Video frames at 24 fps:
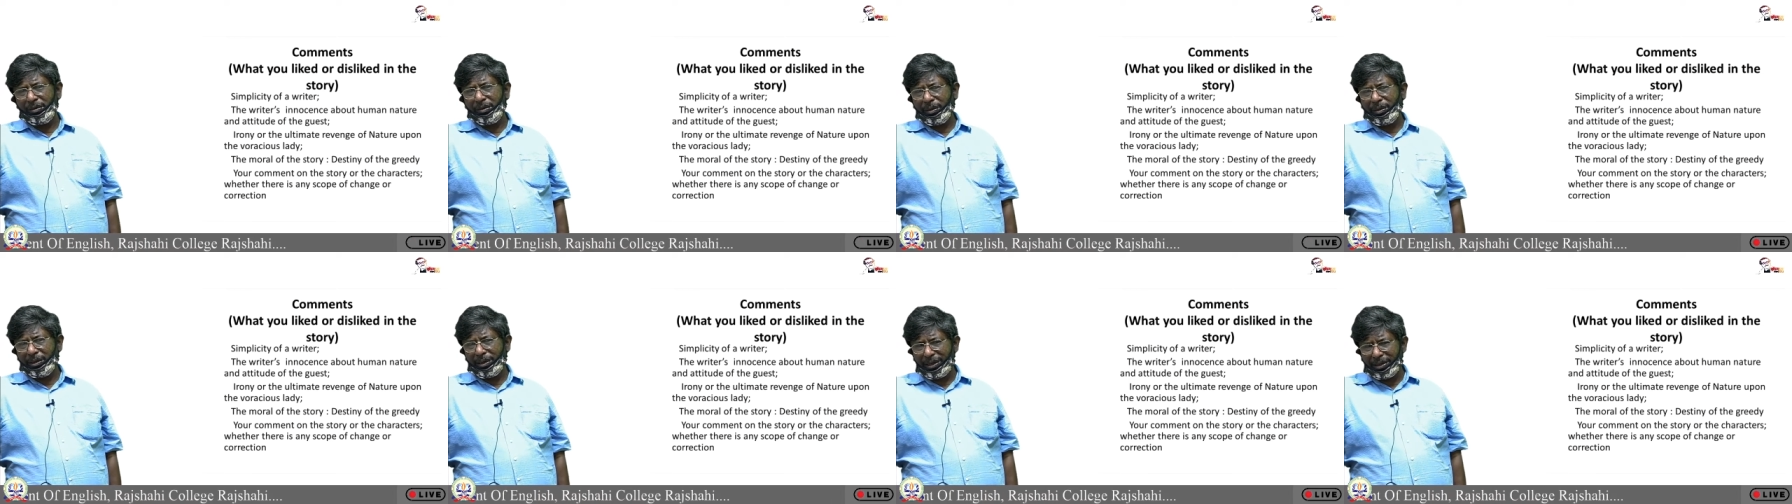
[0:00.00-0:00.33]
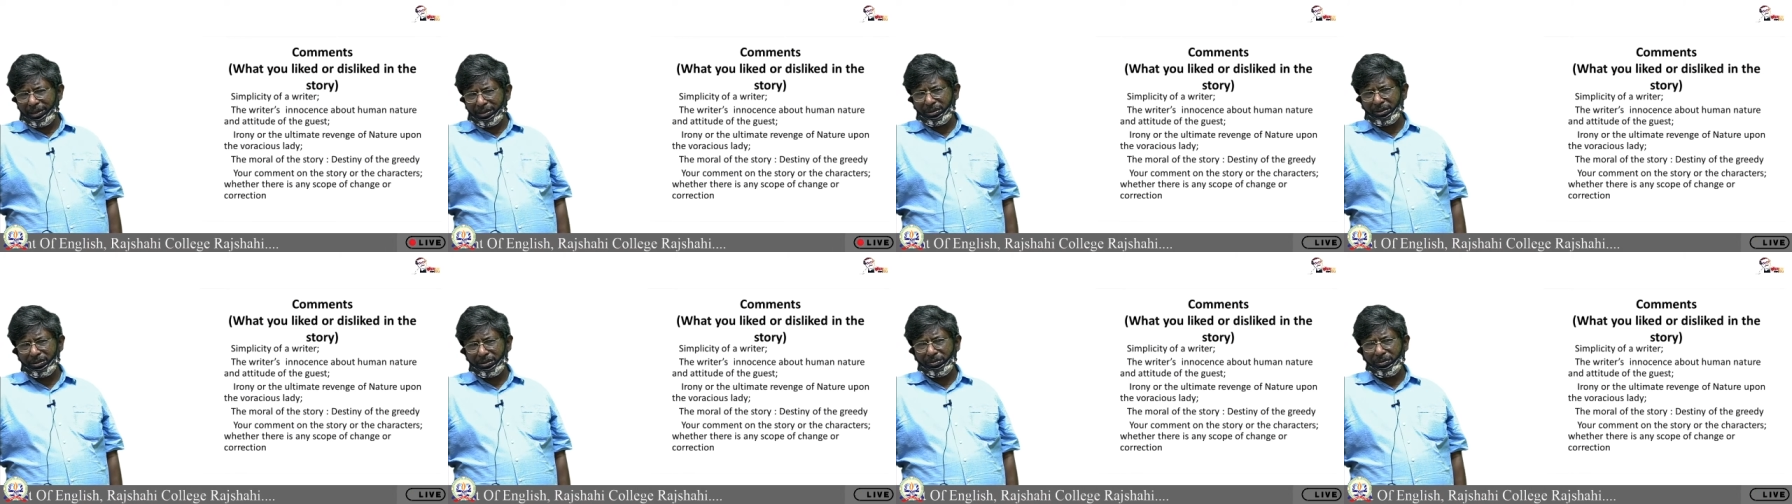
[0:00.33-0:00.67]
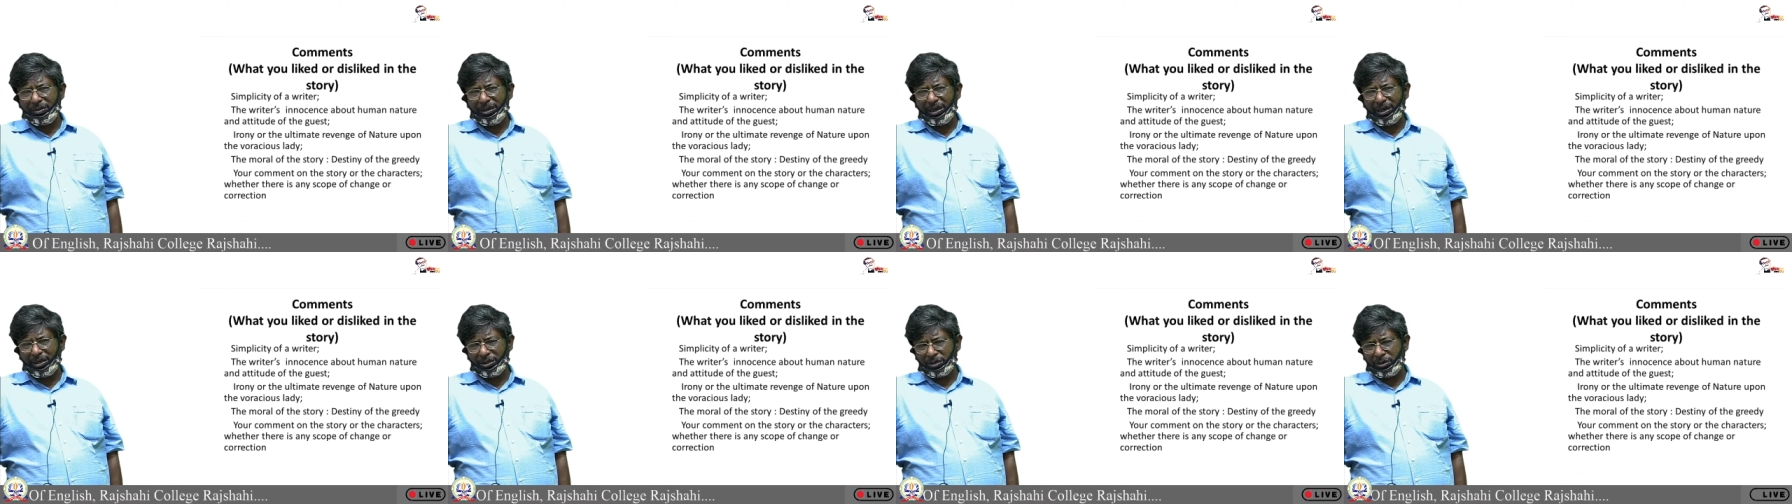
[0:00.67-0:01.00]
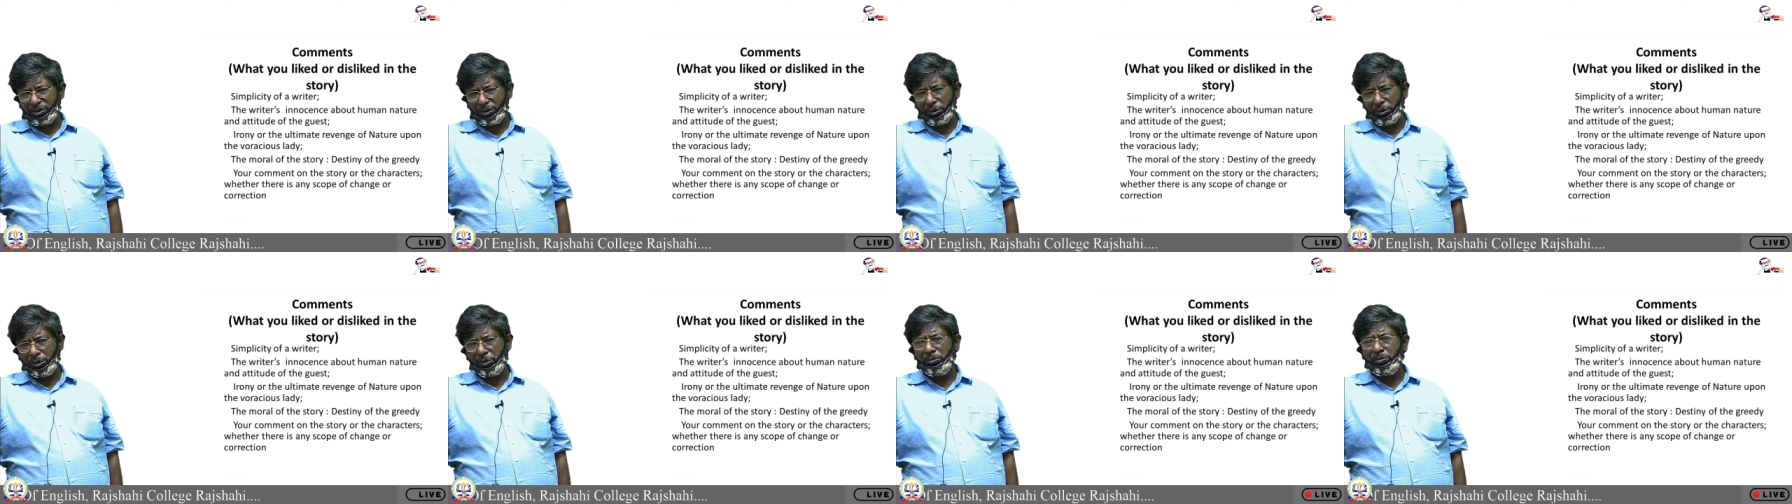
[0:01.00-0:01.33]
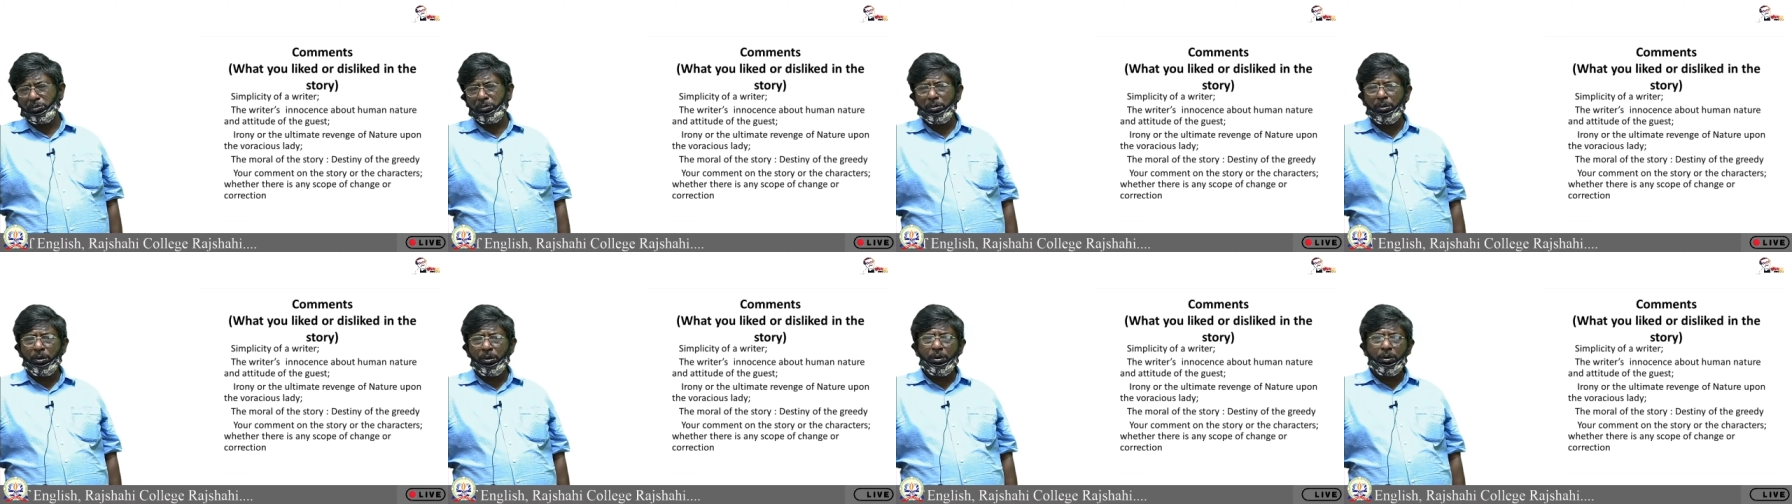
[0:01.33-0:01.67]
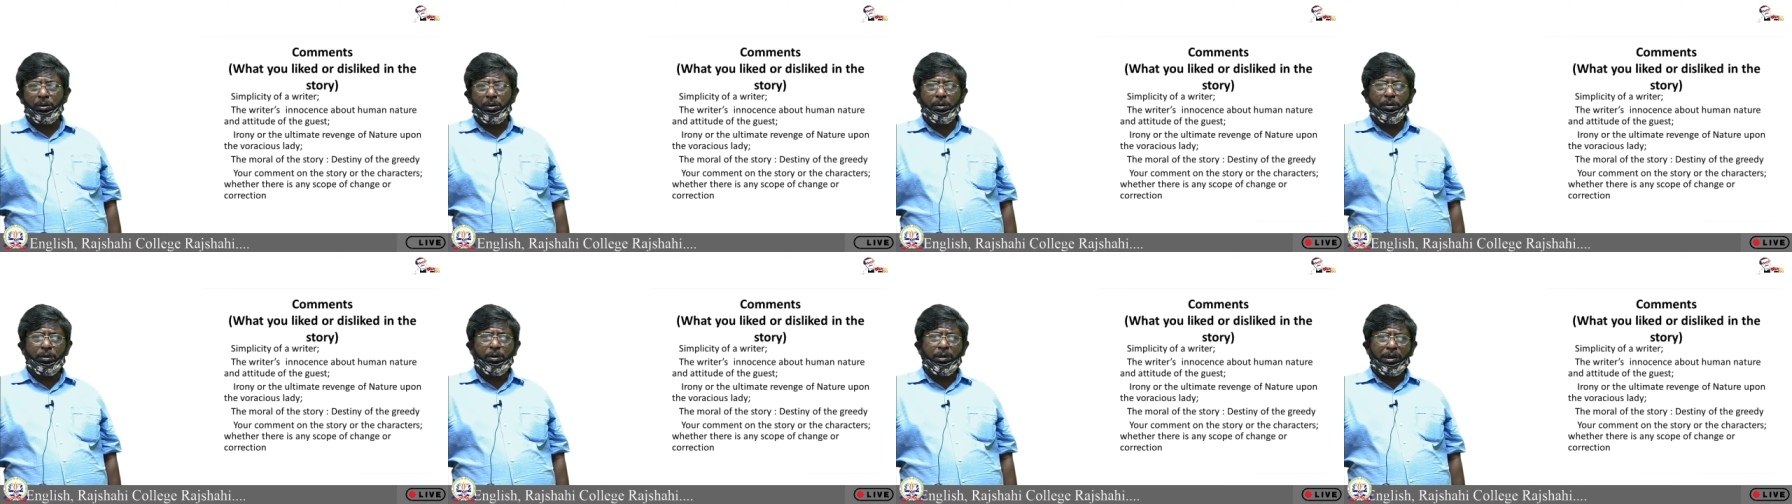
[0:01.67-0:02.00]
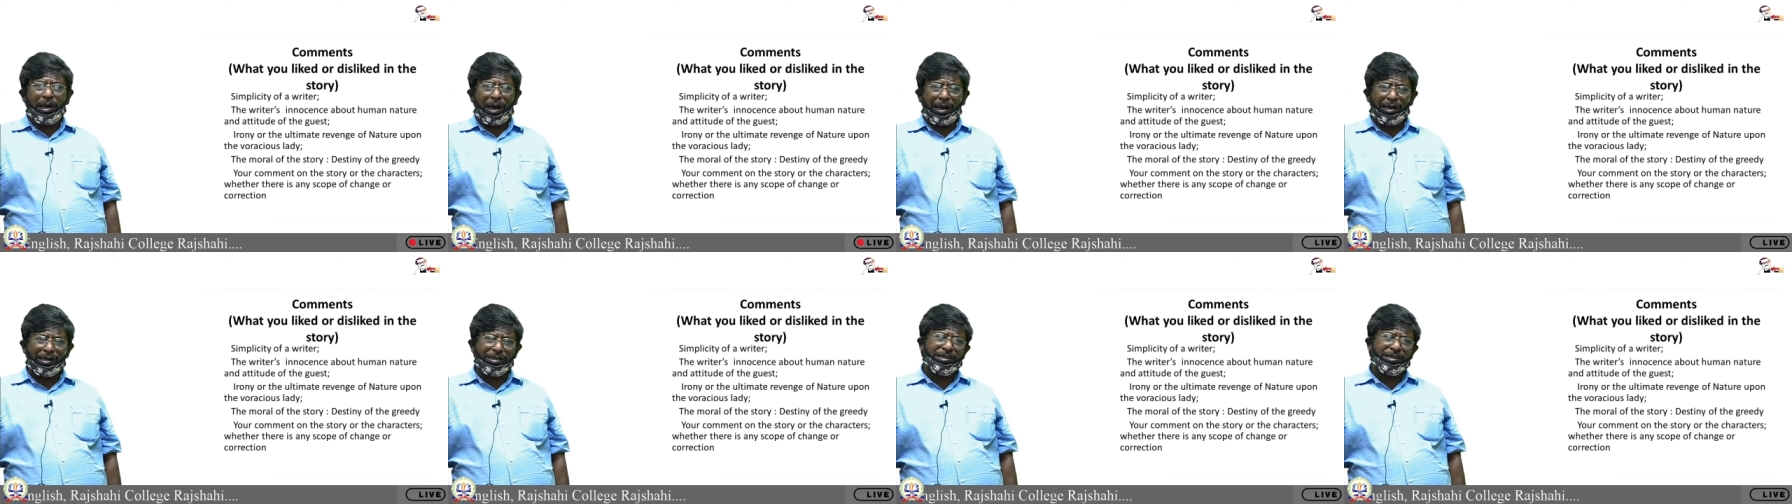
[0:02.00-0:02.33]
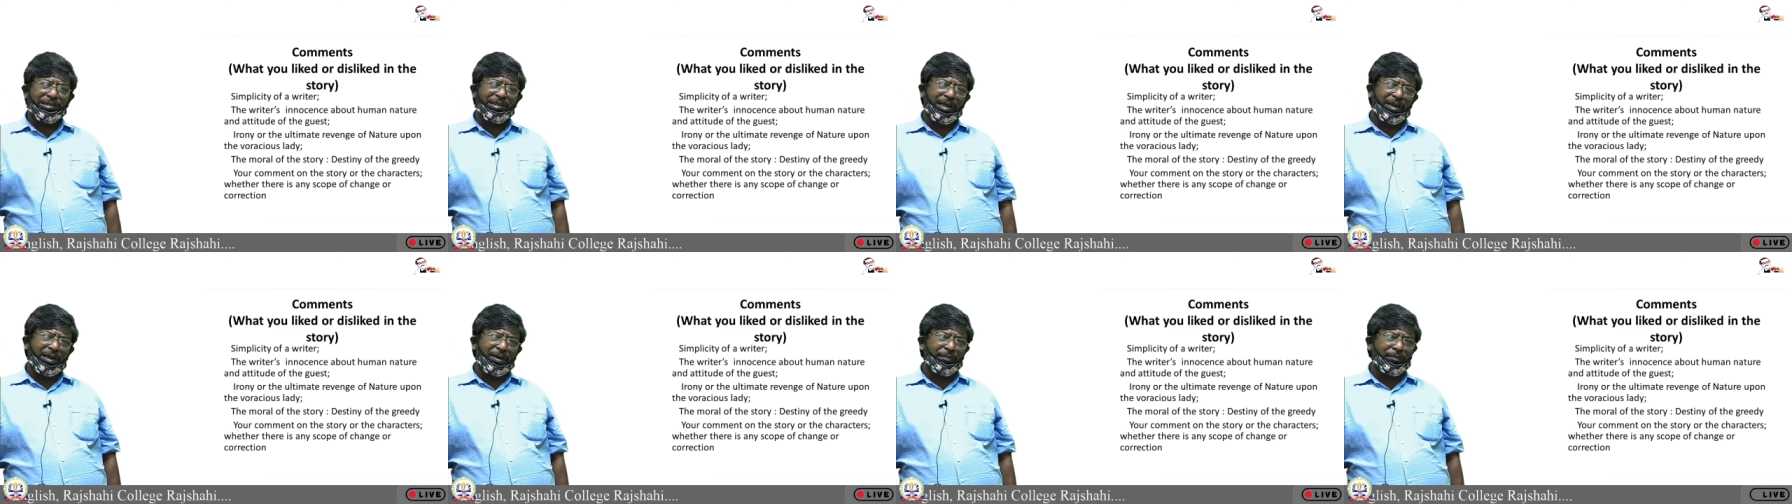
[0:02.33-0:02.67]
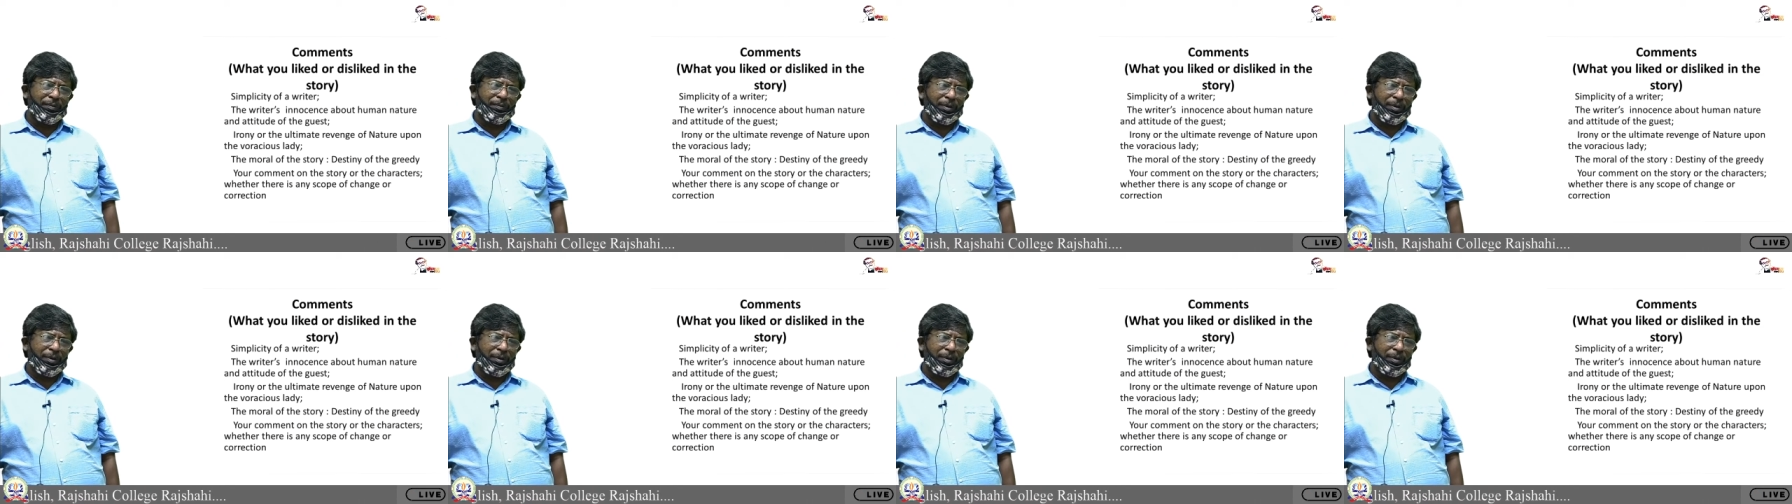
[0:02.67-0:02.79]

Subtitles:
as we assume, herself